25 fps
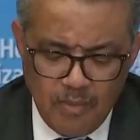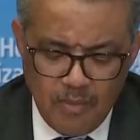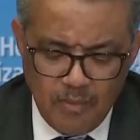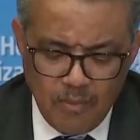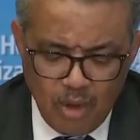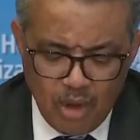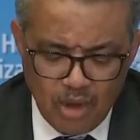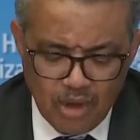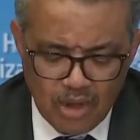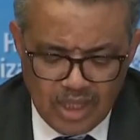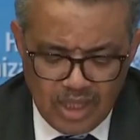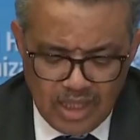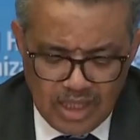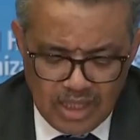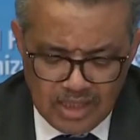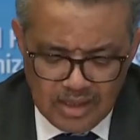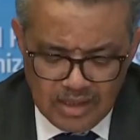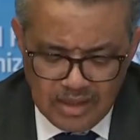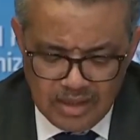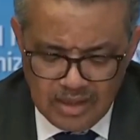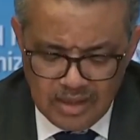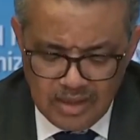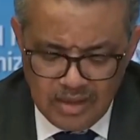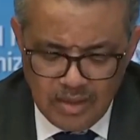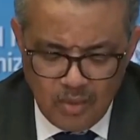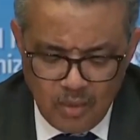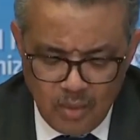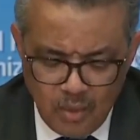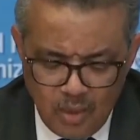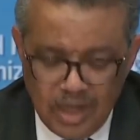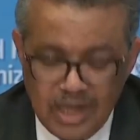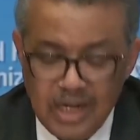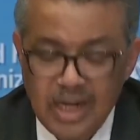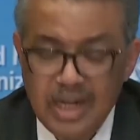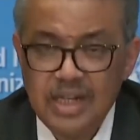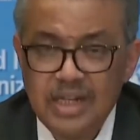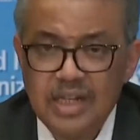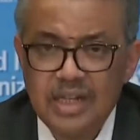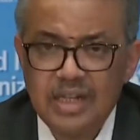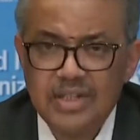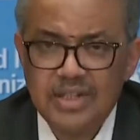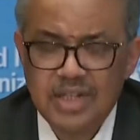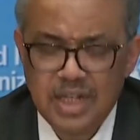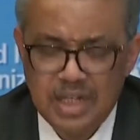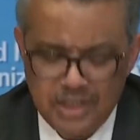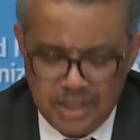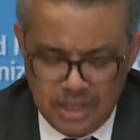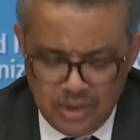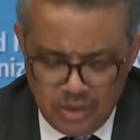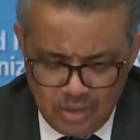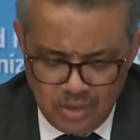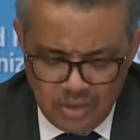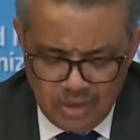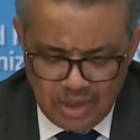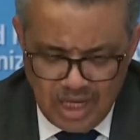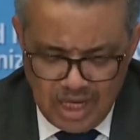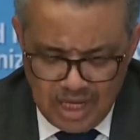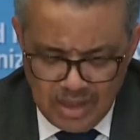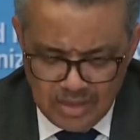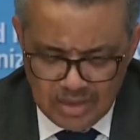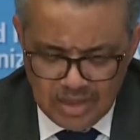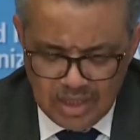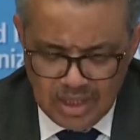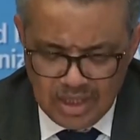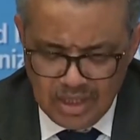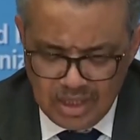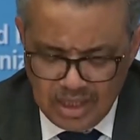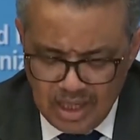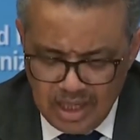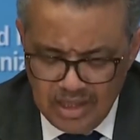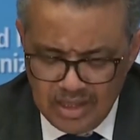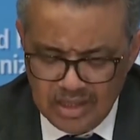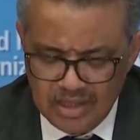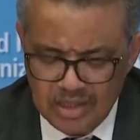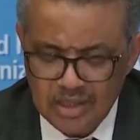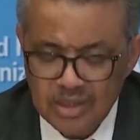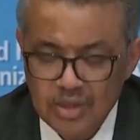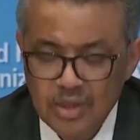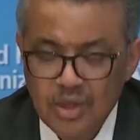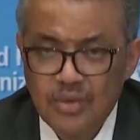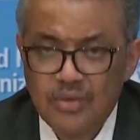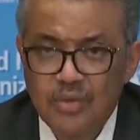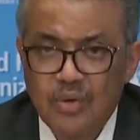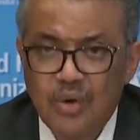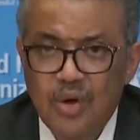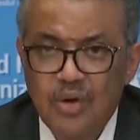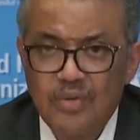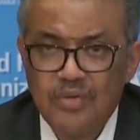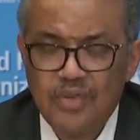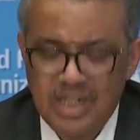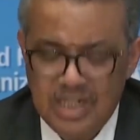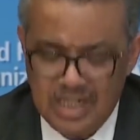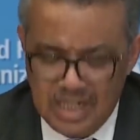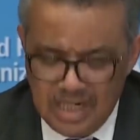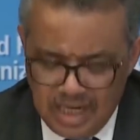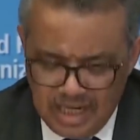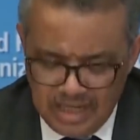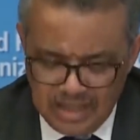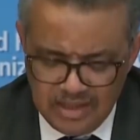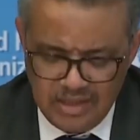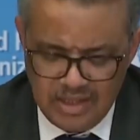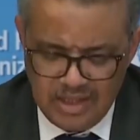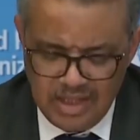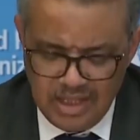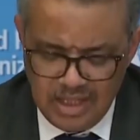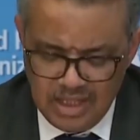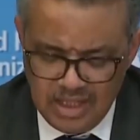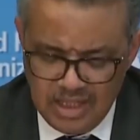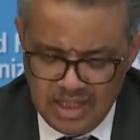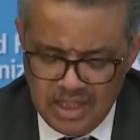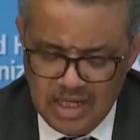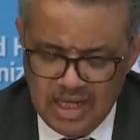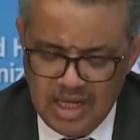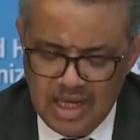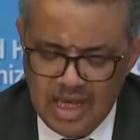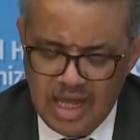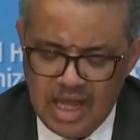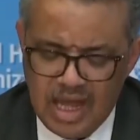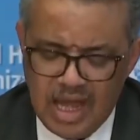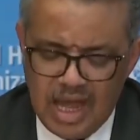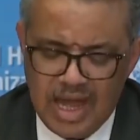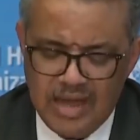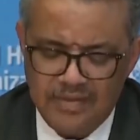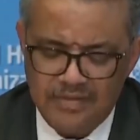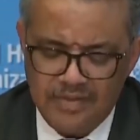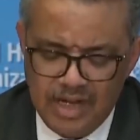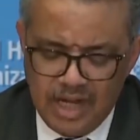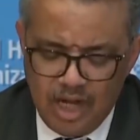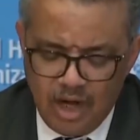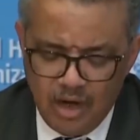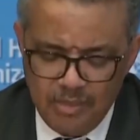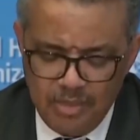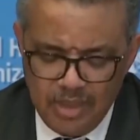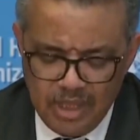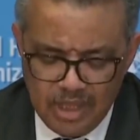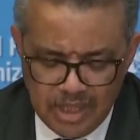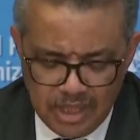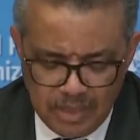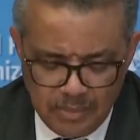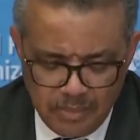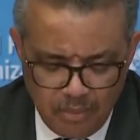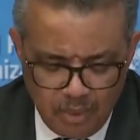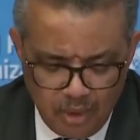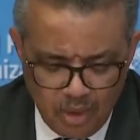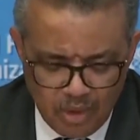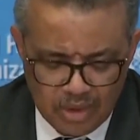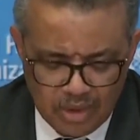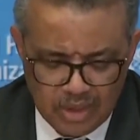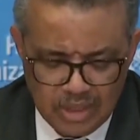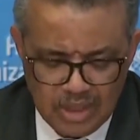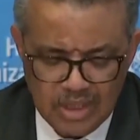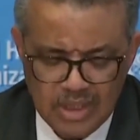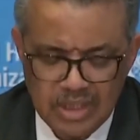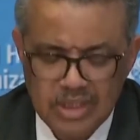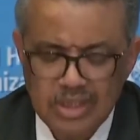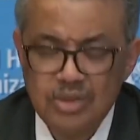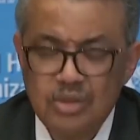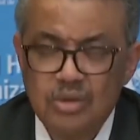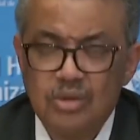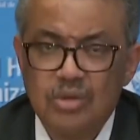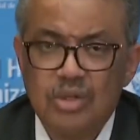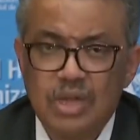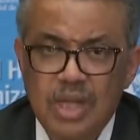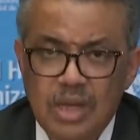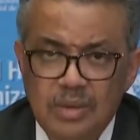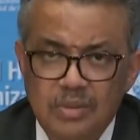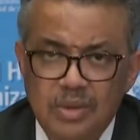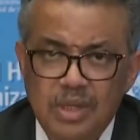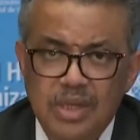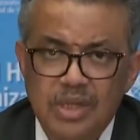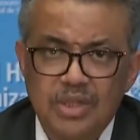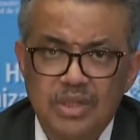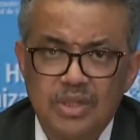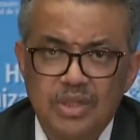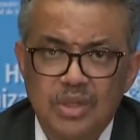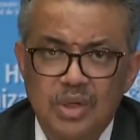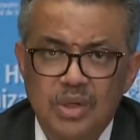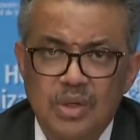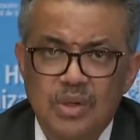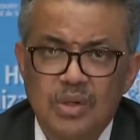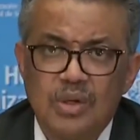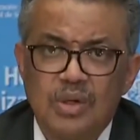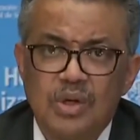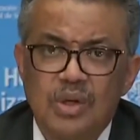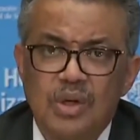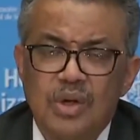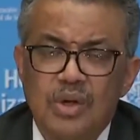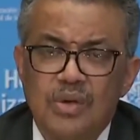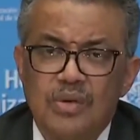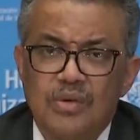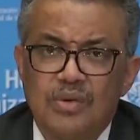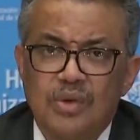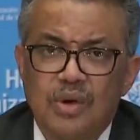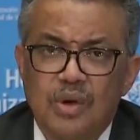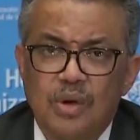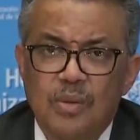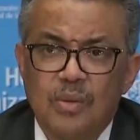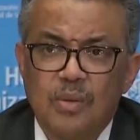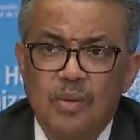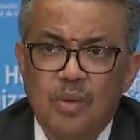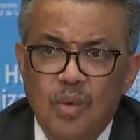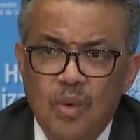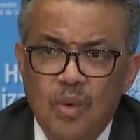More than 132,000 cases of COVID-19 have now been reported to WHO from